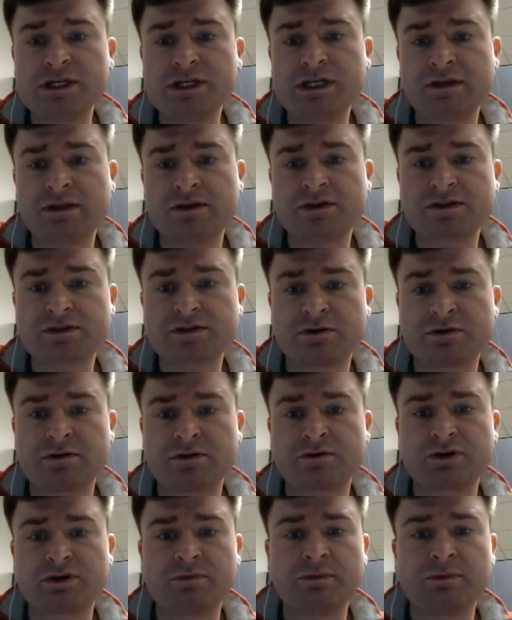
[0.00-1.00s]
in the
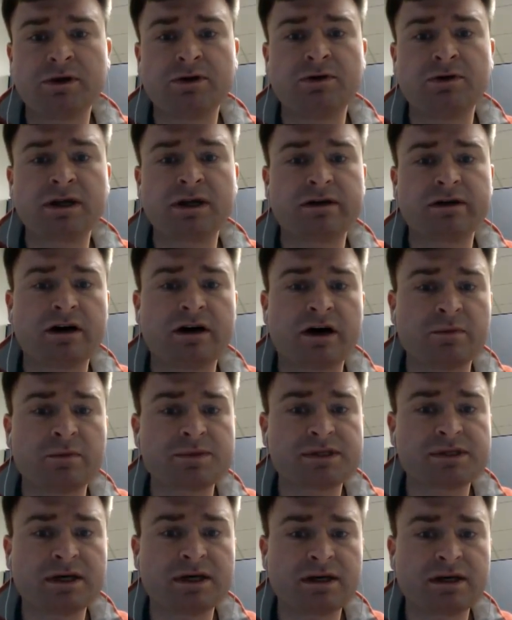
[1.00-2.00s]
school, community, and home
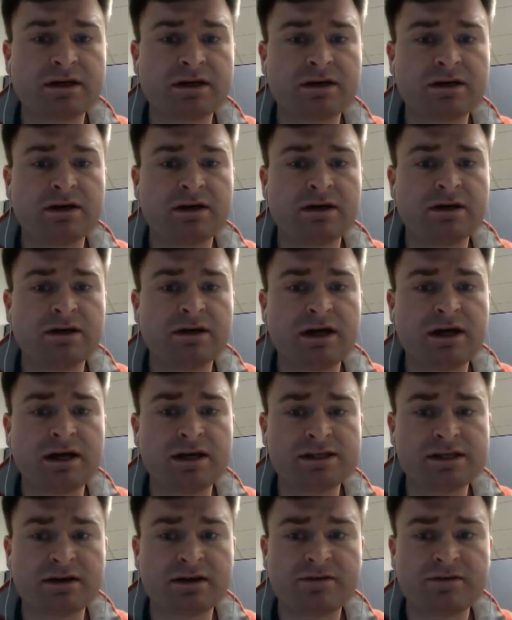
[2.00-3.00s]
setting
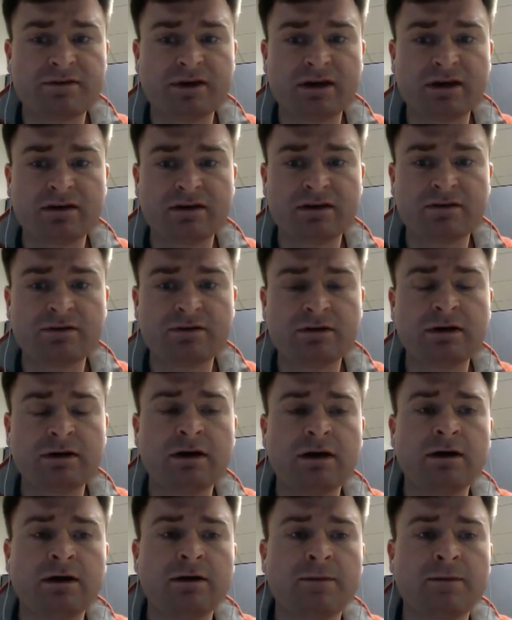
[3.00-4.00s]
is it effective?
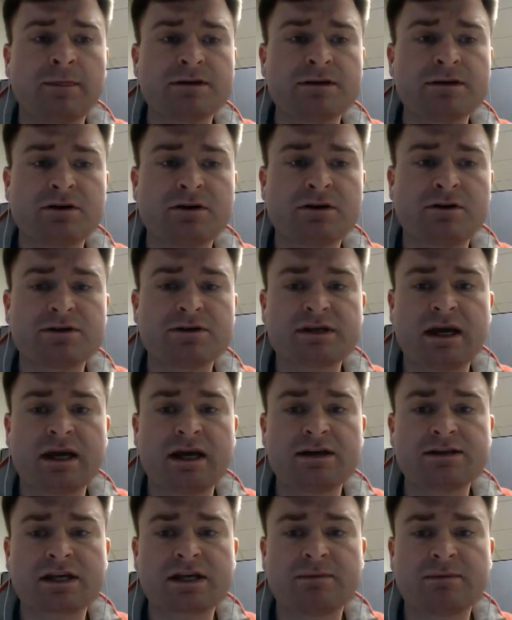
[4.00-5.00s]
Students
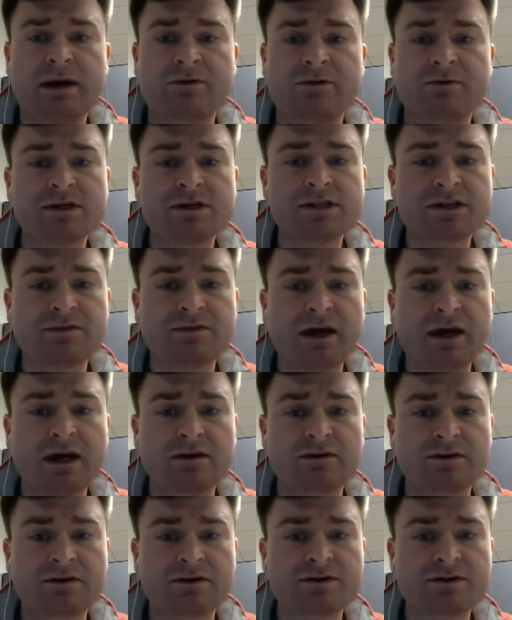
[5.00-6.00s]
ask about risk
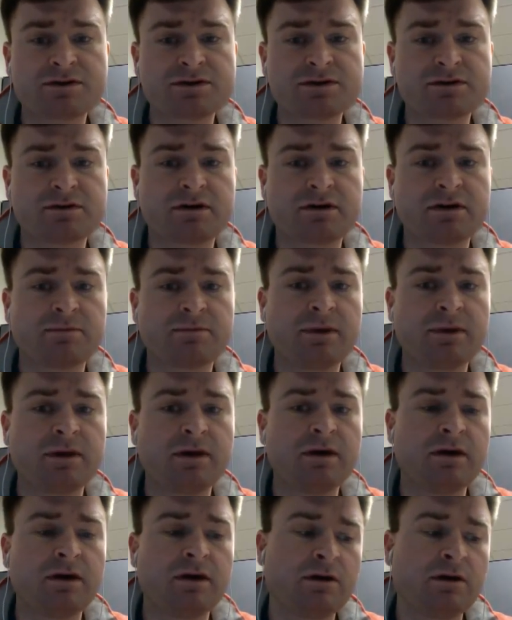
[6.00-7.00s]
factors, um,
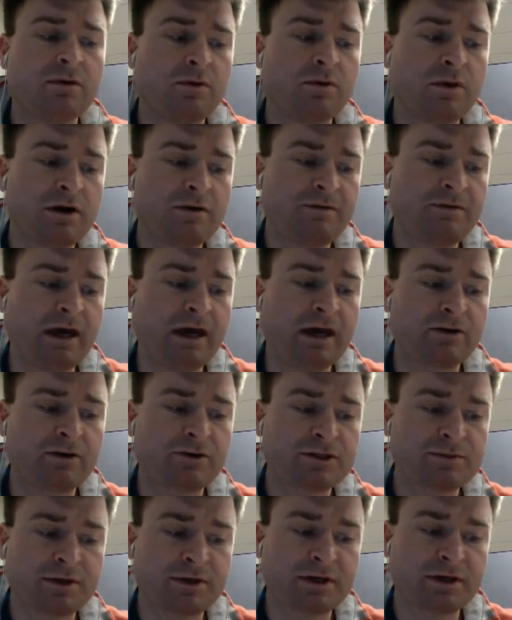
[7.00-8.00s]
what
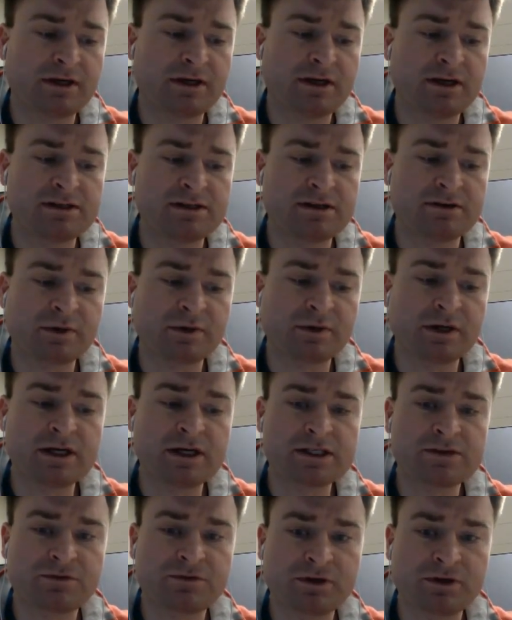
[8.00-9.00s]
factors put kids at
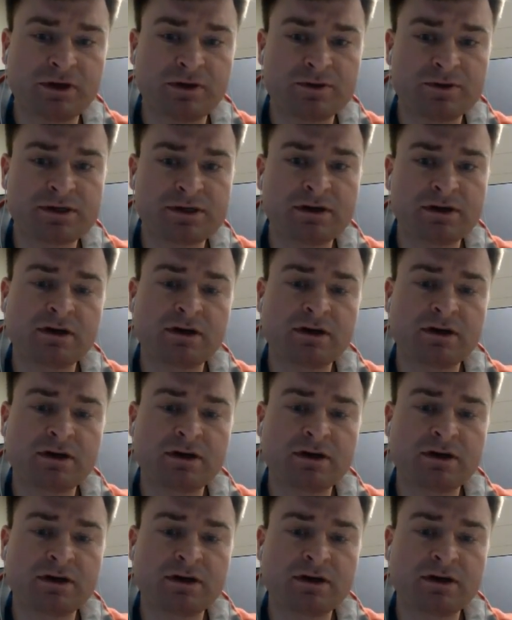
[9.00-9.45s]
risk for using,